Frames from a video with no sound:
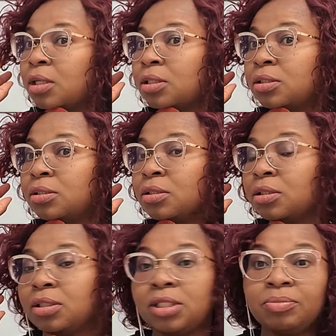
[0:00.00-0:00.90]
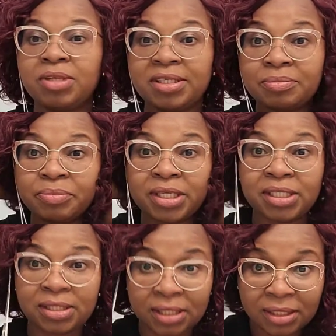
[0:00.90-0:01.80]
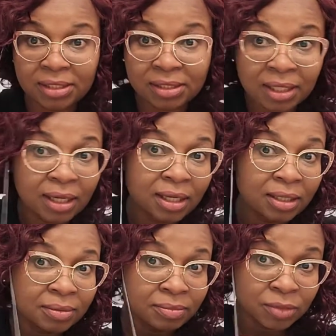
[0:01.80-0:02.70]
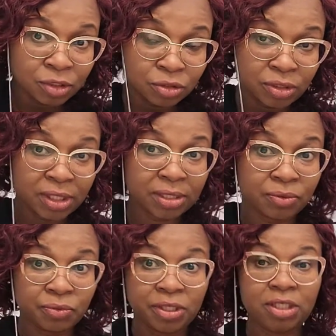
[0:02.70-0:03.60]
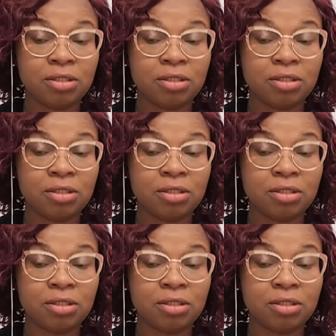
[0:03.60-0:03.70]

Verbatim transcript: So keep that in mind anytime you get a wig.